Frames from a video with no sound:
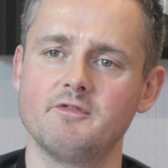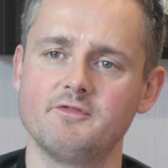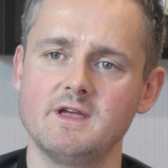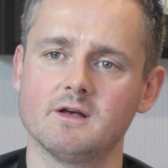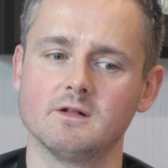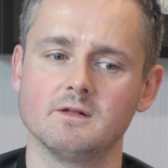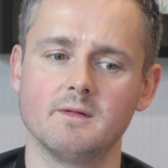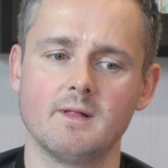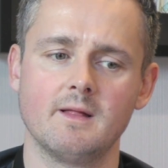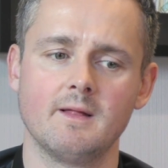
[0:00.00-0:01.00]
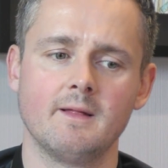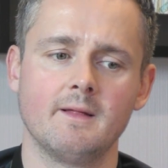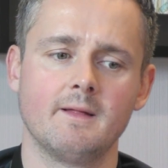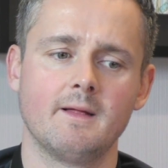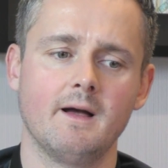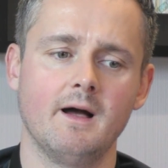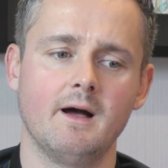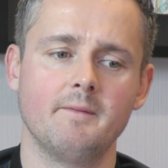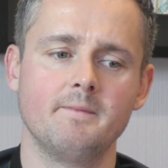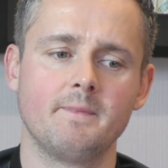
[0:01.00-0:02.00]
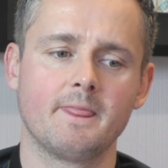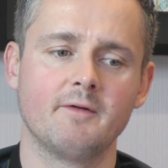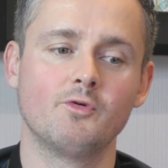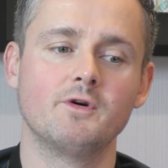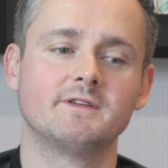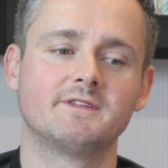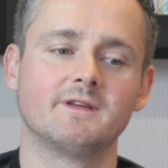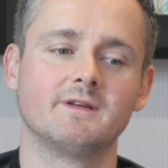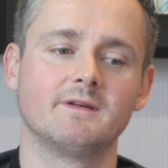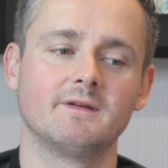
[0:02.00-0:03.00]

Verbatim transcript: I hmm. feel. Um, I've always,